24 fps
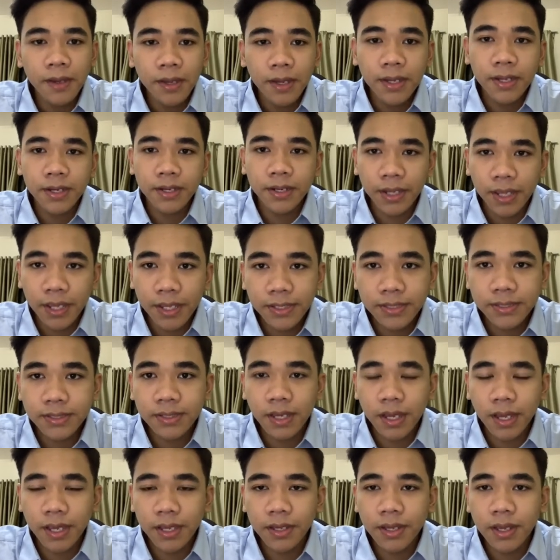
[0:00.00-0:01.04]
Next,
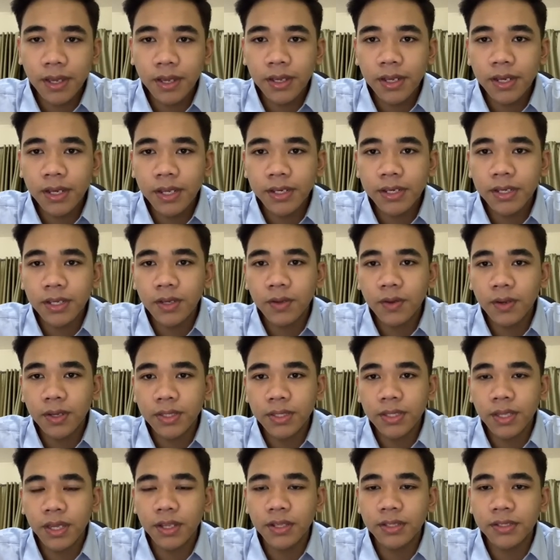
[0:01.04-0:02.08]
I calculate the
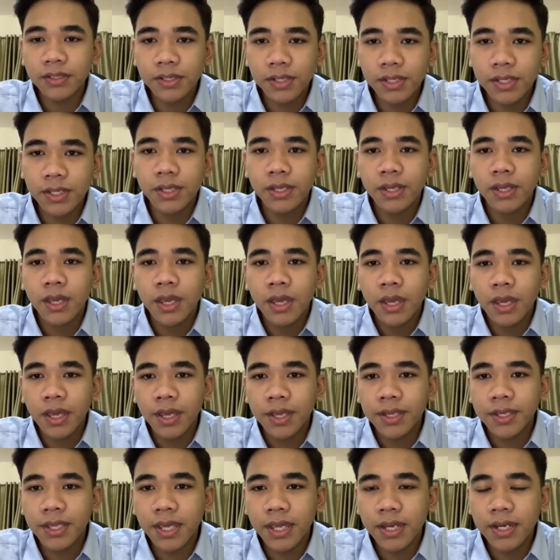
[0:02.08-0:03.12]
quartile 3
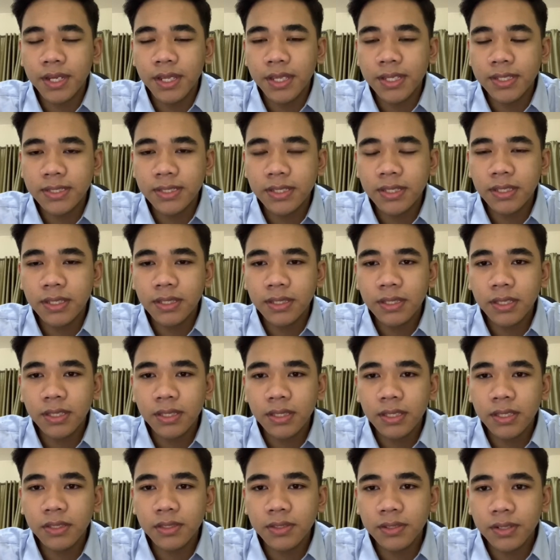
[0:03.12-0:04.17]
and get the answer
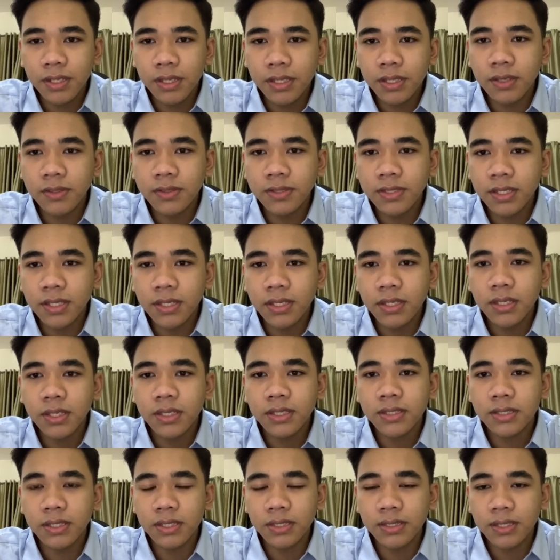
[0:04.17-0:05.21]

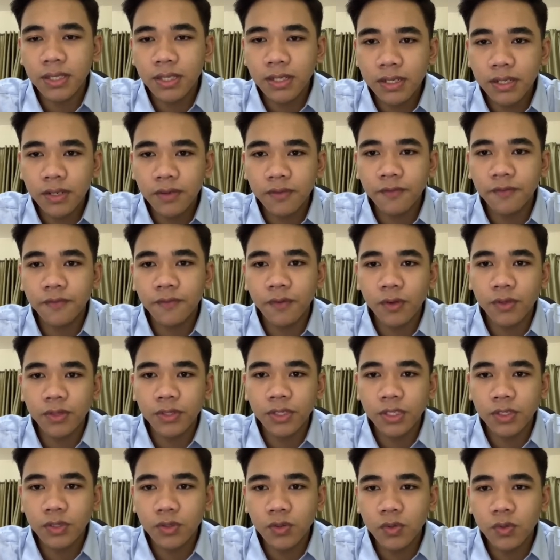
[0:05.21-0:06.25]

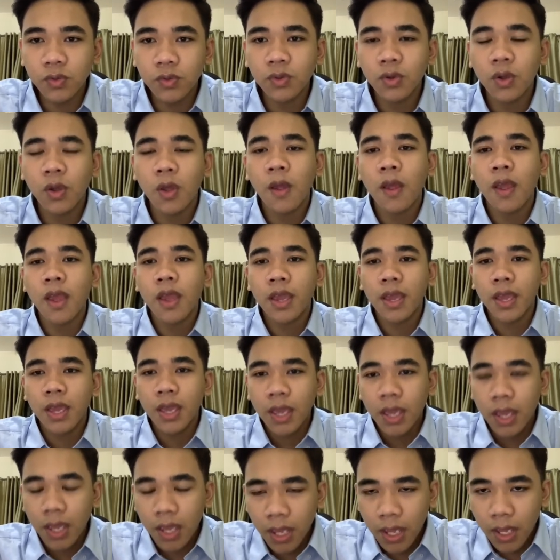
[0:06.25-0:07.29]

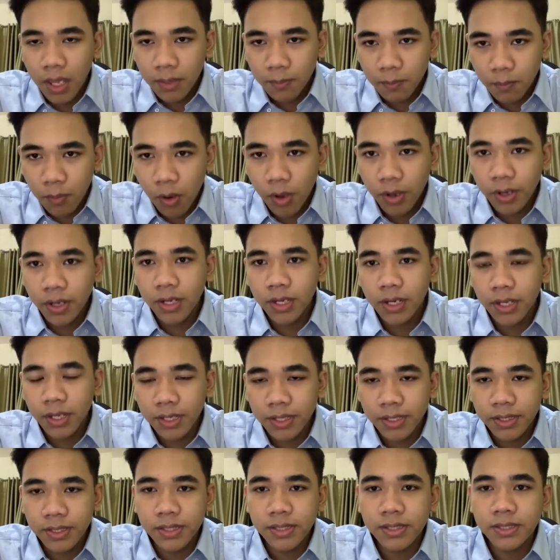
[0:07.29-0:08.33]

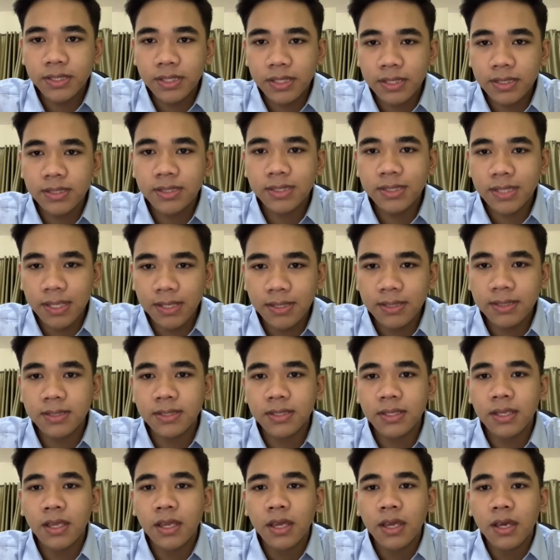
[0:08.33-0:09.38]
33,642.86
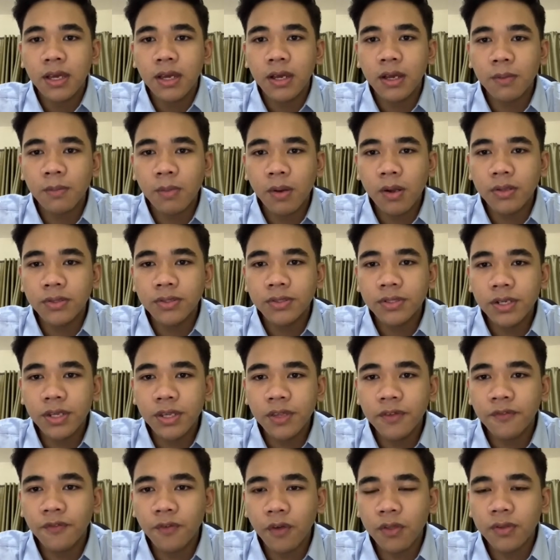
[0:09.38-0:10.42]
cents. About
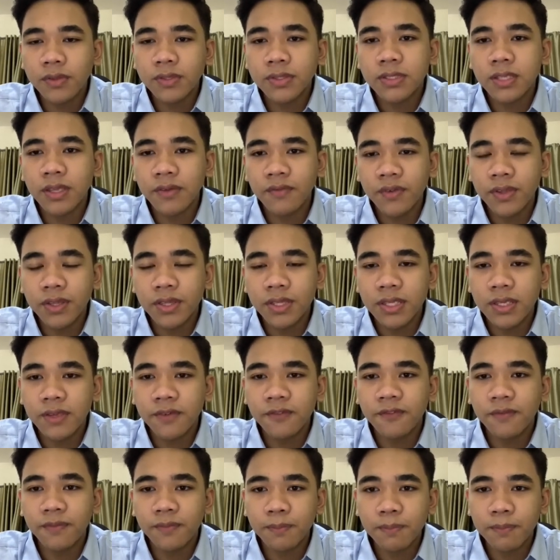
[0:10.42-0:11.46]
3/4,
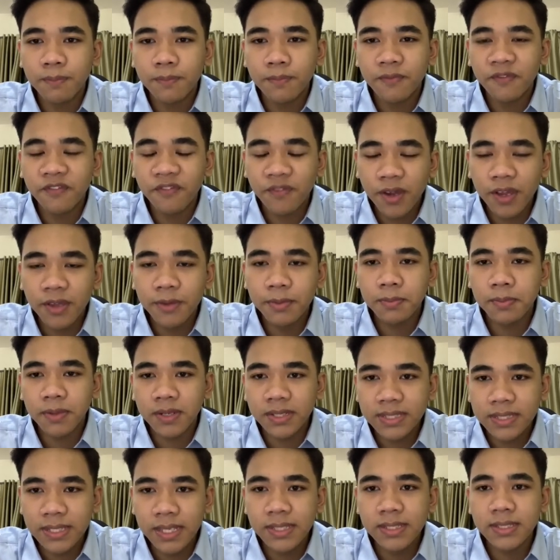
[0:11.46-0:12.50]

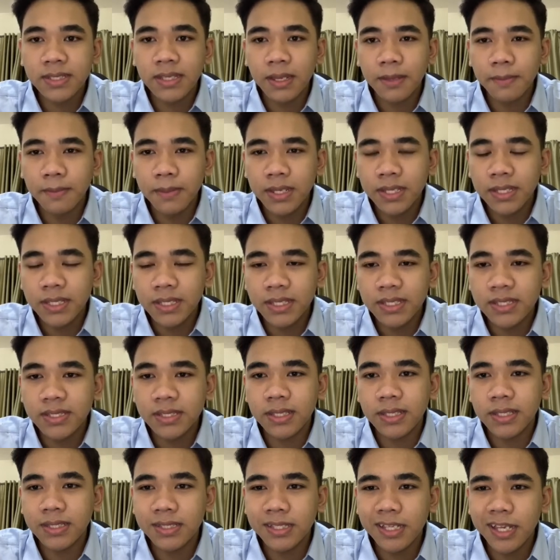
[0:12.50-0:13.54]
75% liabilities
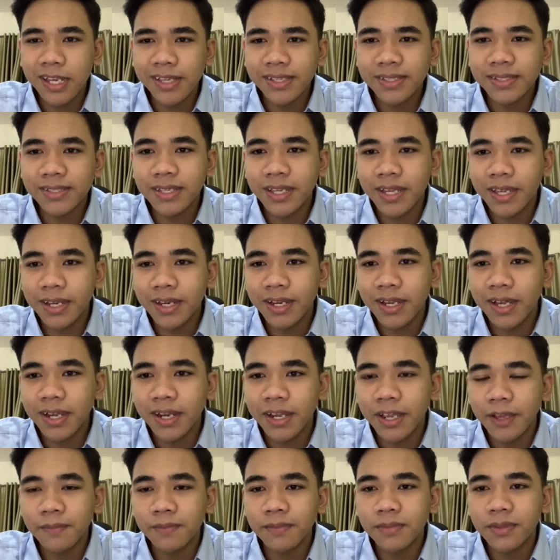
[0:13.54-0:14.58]
is less than
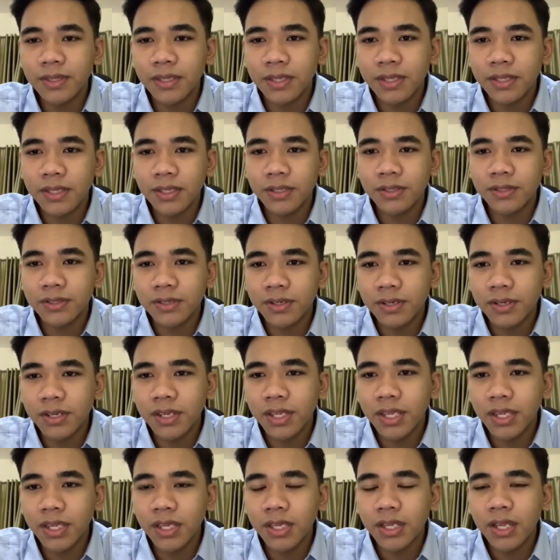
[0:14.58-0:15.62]
RM 33
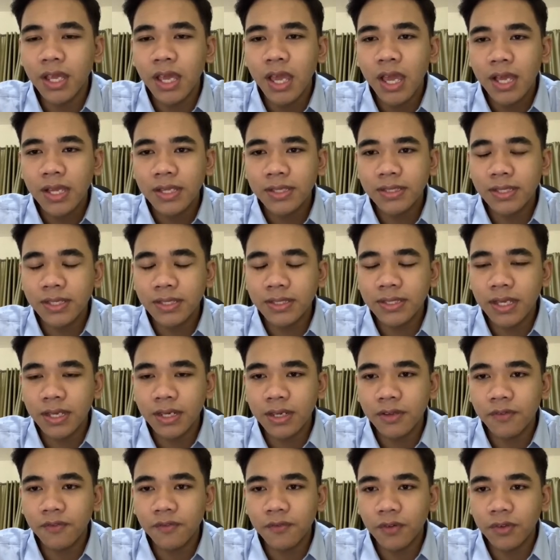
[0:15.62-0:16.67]
ringgit
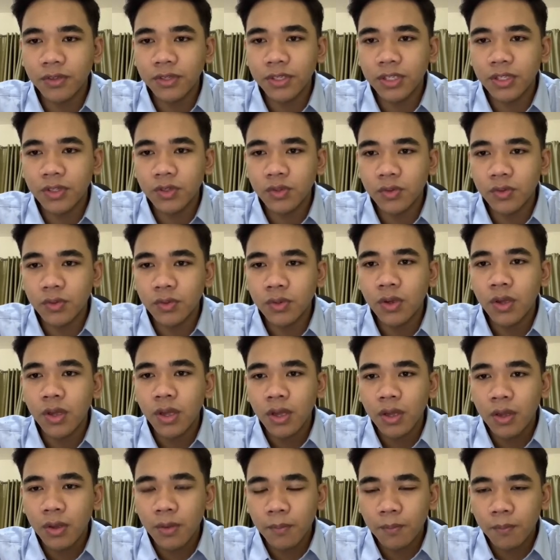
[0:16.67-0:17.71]

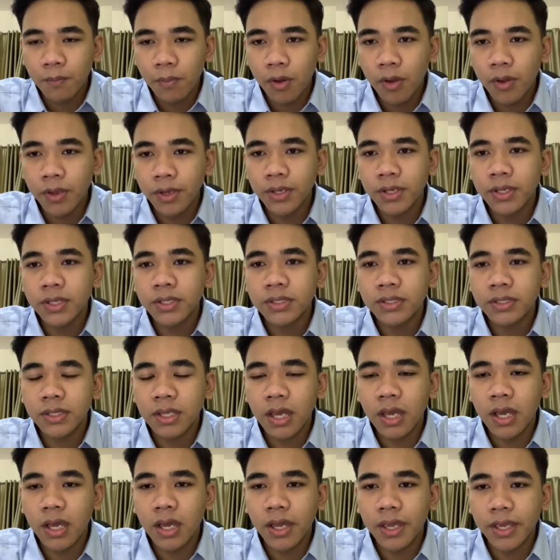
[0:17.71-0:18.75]

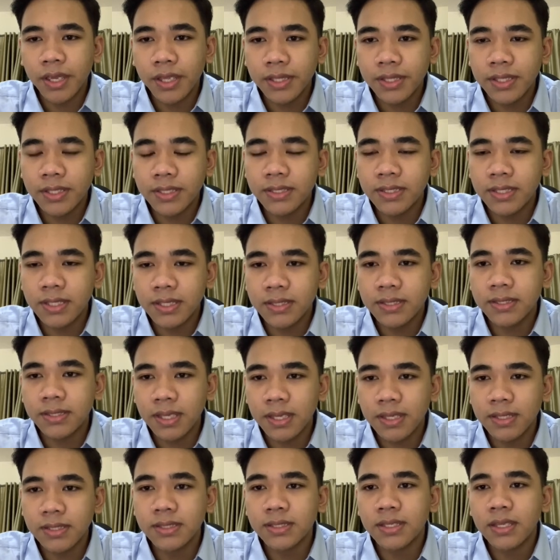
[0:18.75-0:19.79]
642.86
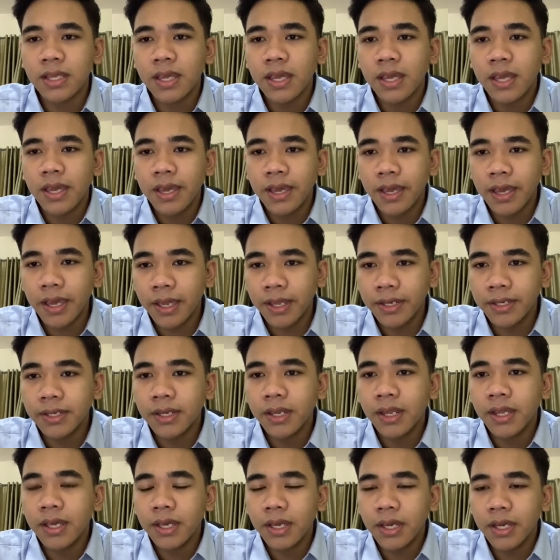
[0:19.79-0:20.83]
cents, and
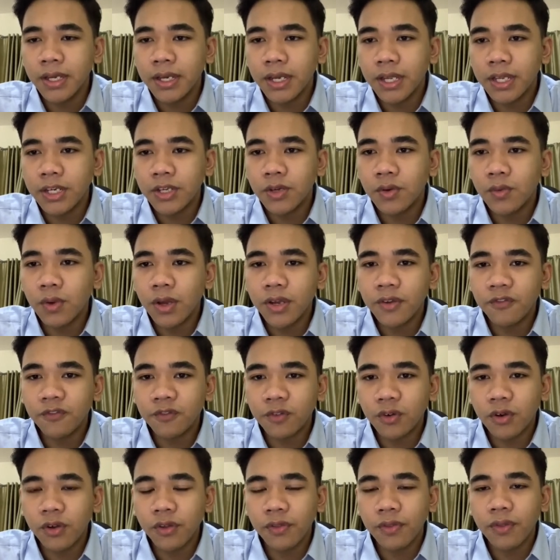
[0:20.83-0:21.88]
another
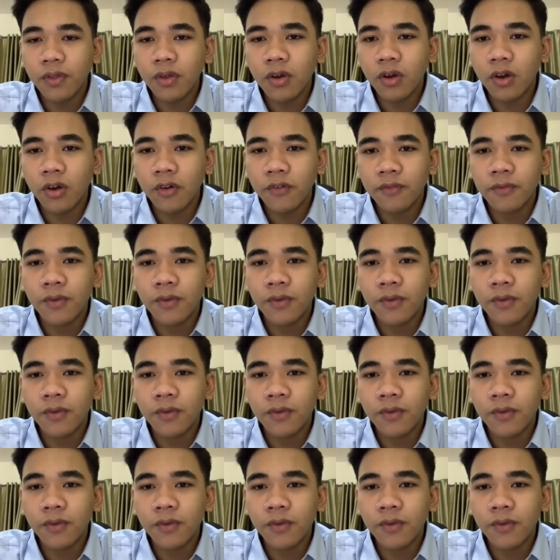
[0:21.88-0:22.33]
1/4 of